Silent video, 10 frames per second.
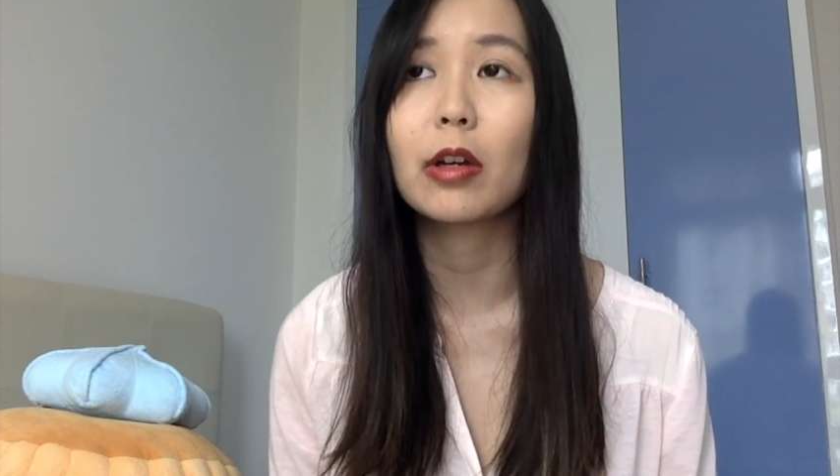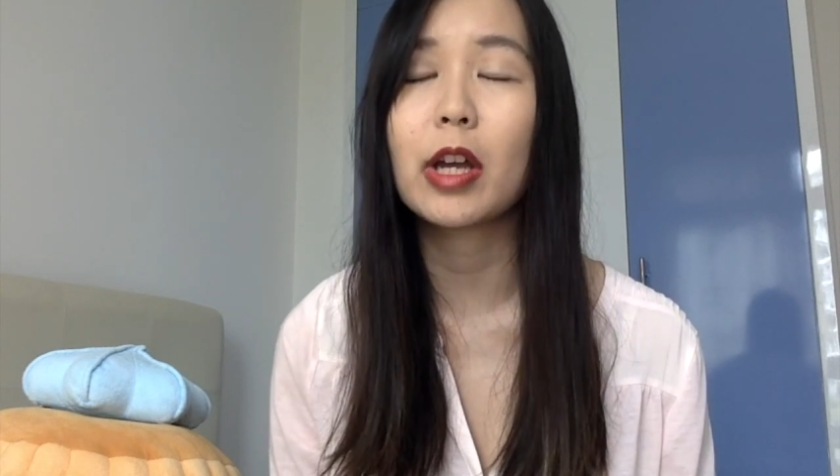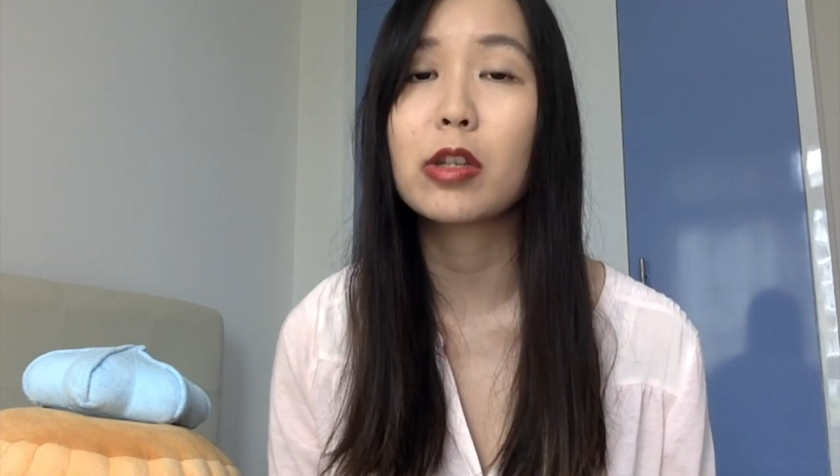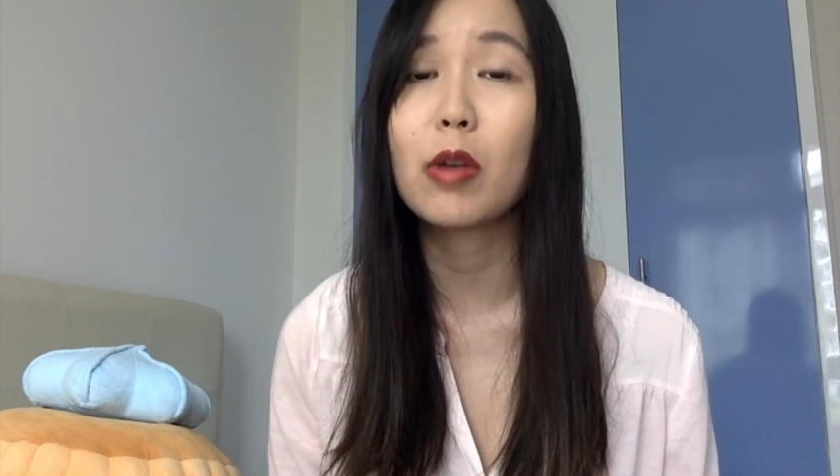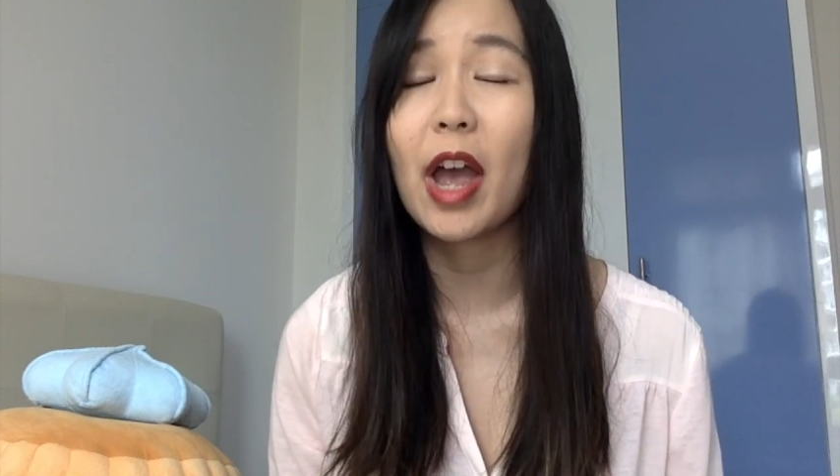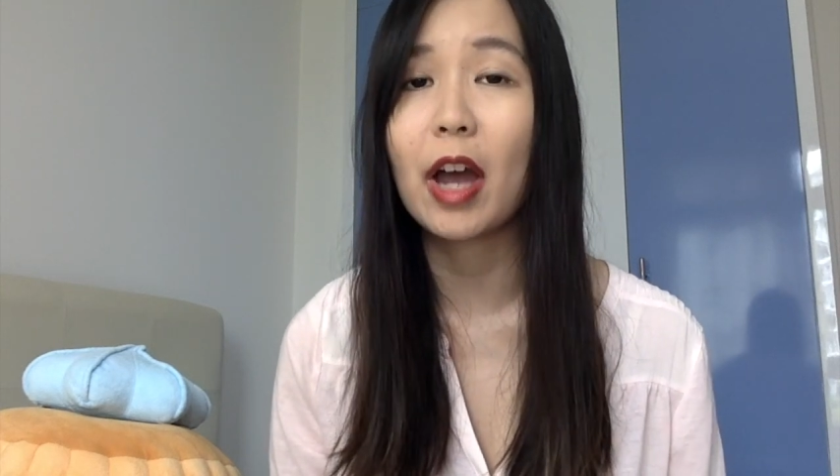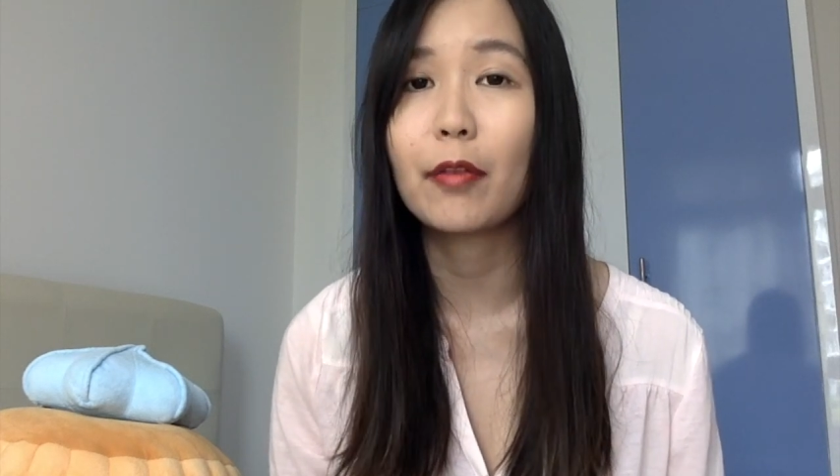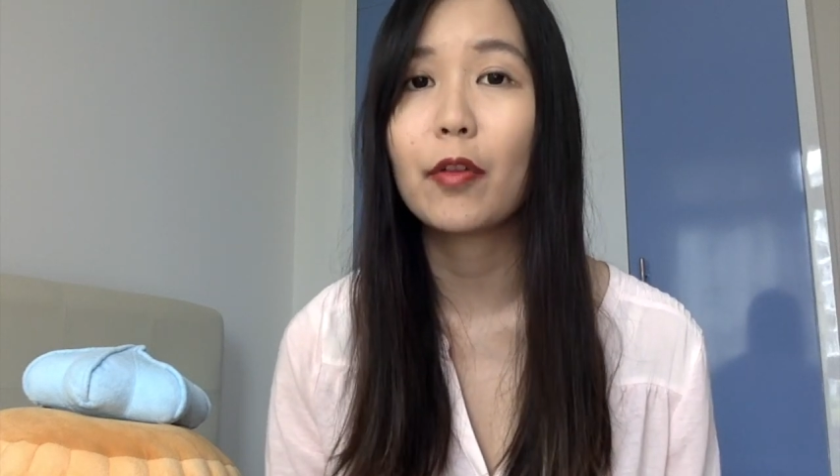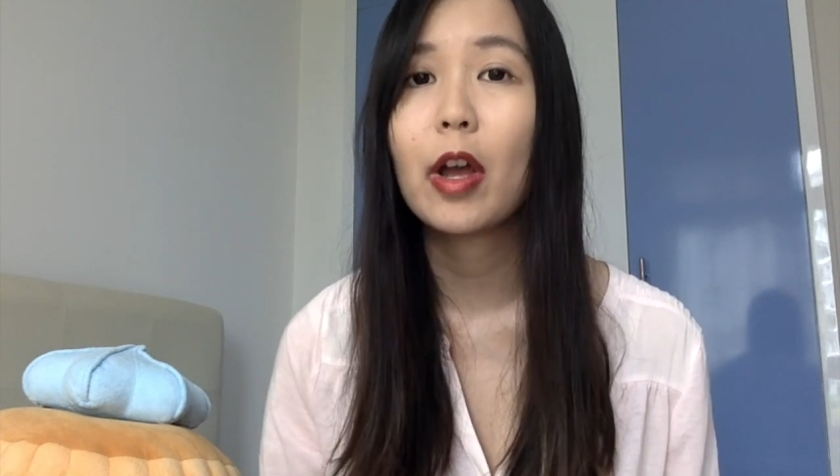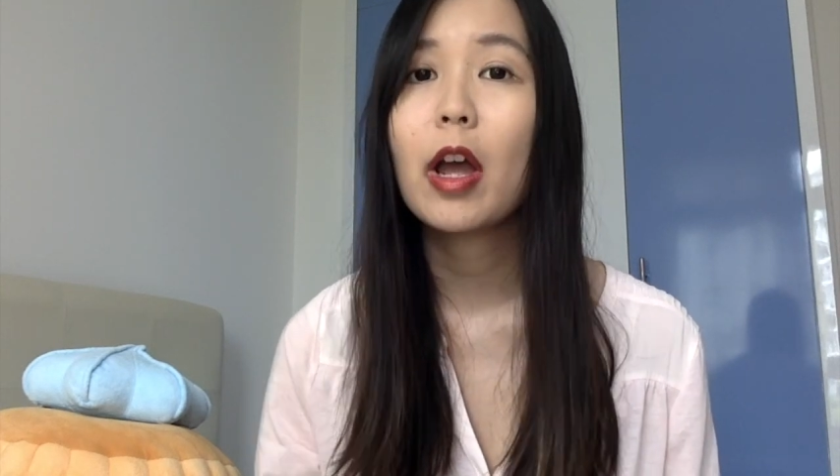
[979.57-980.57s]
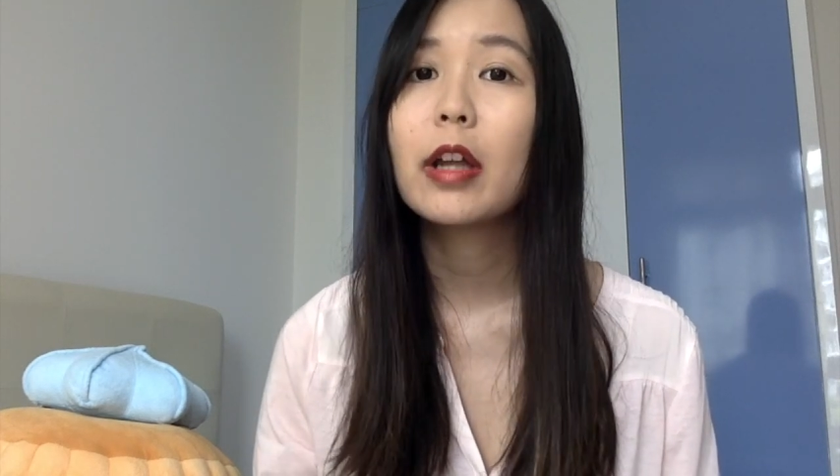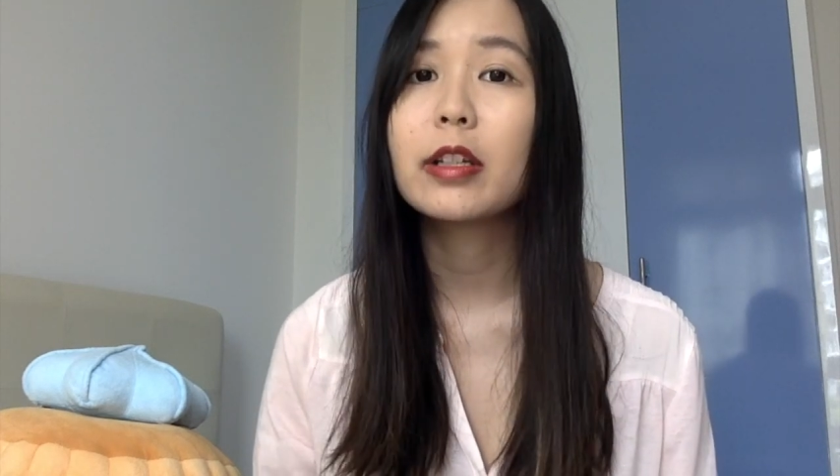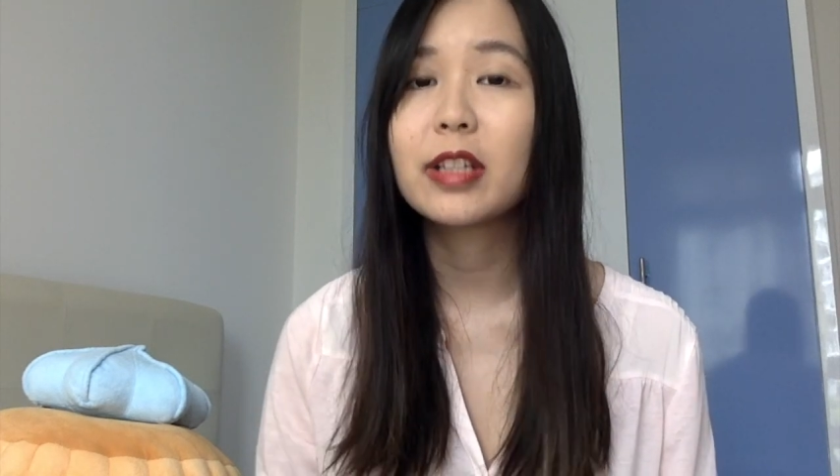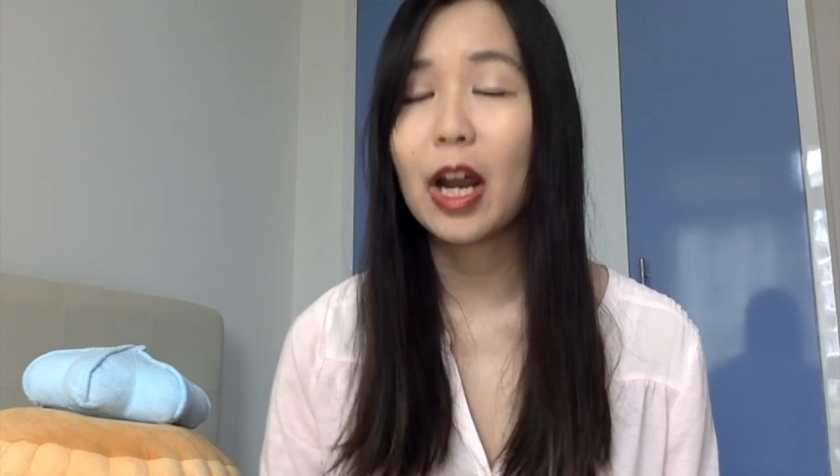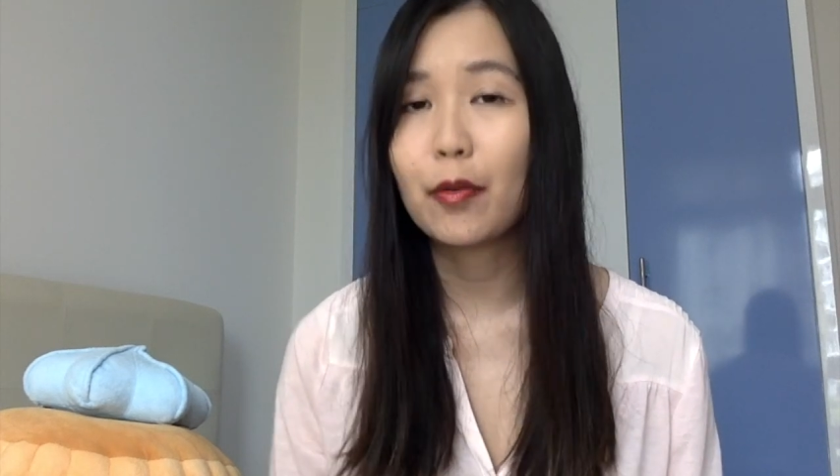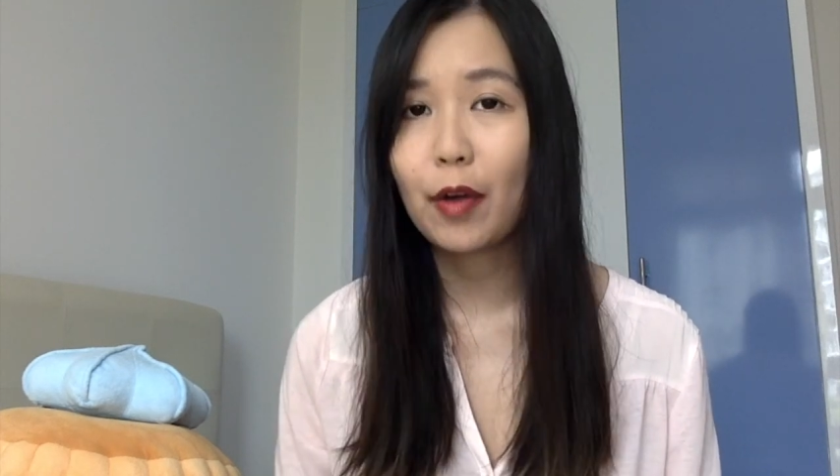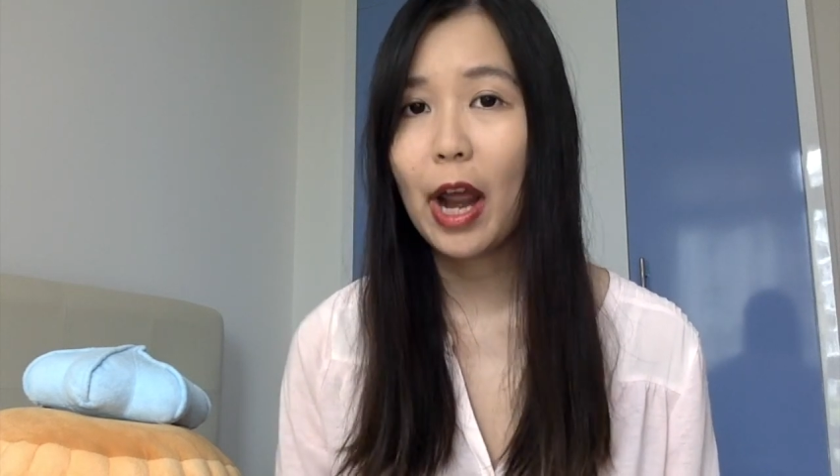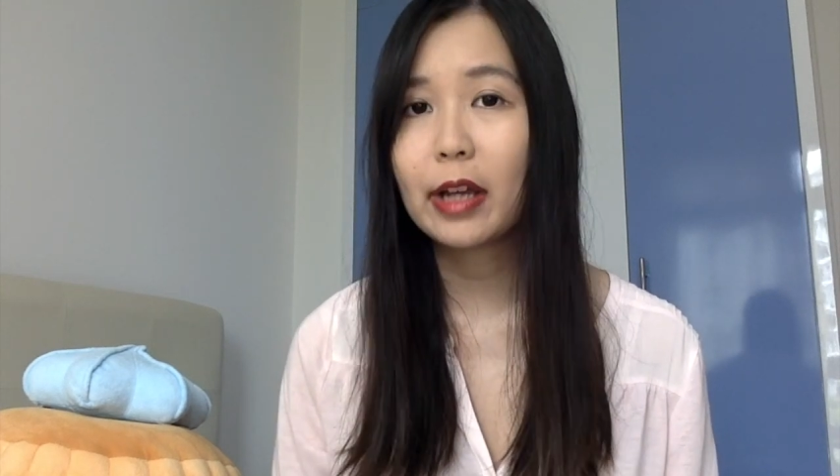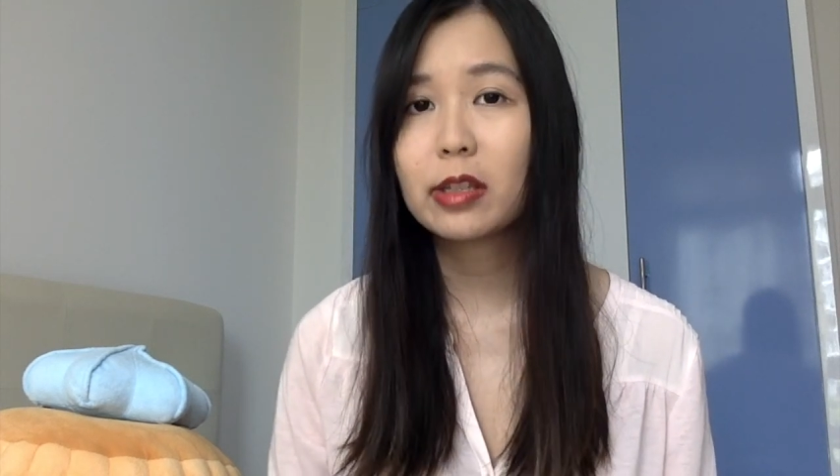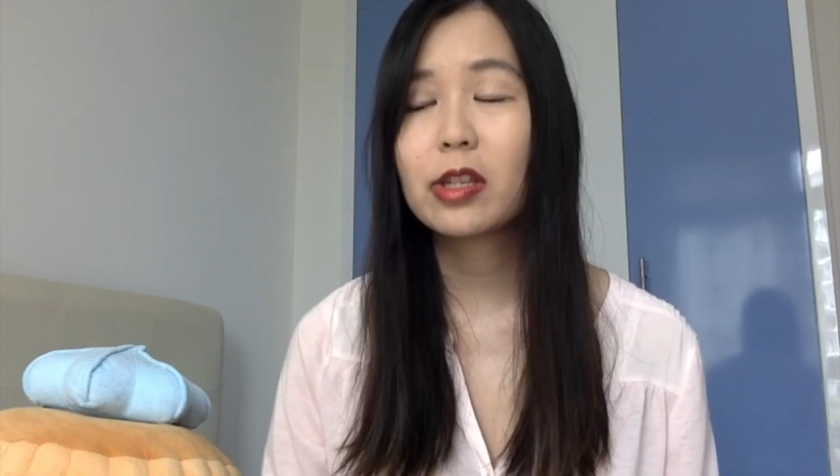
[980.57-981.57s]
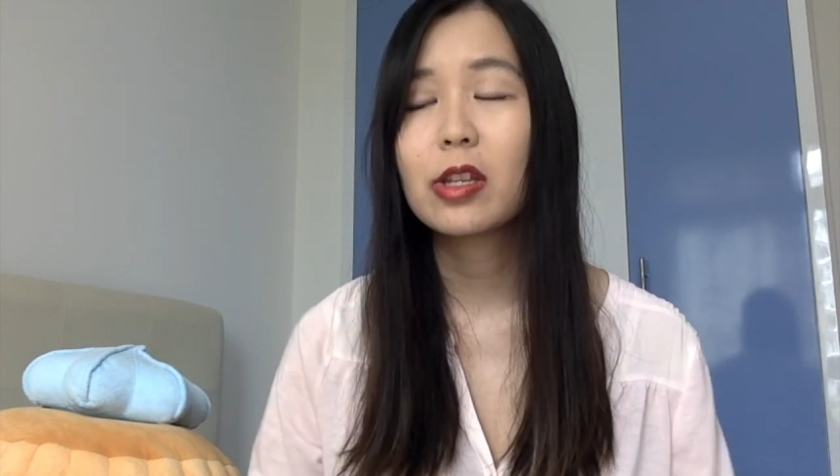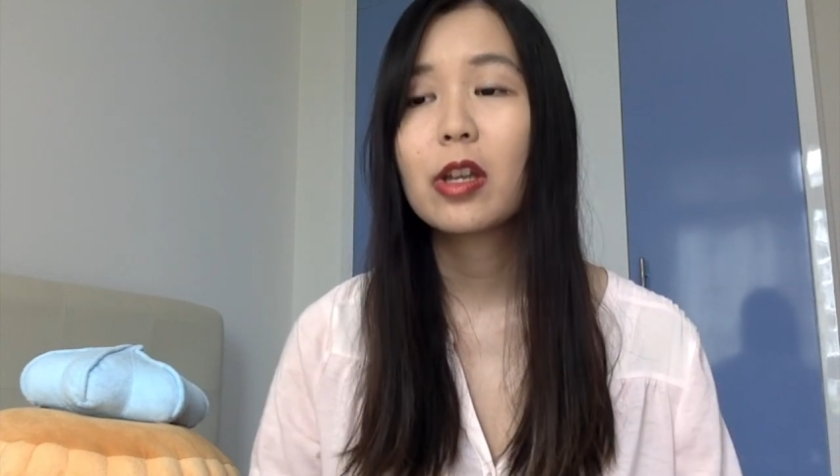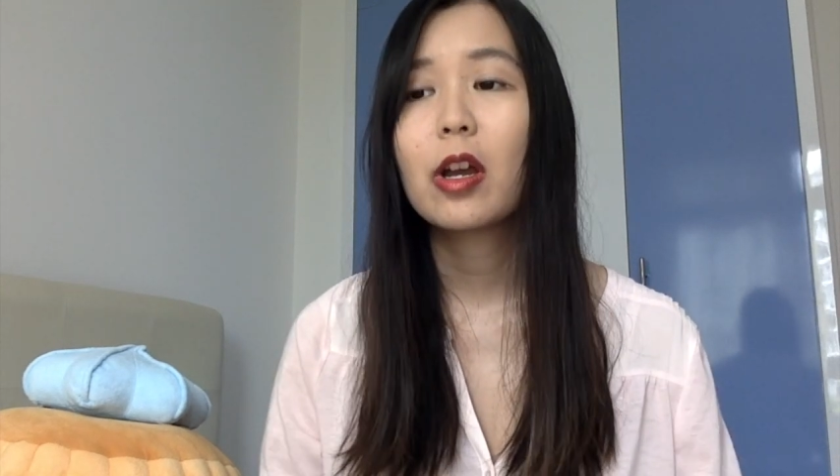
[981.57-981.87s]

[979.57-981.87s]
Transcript: as you have the direct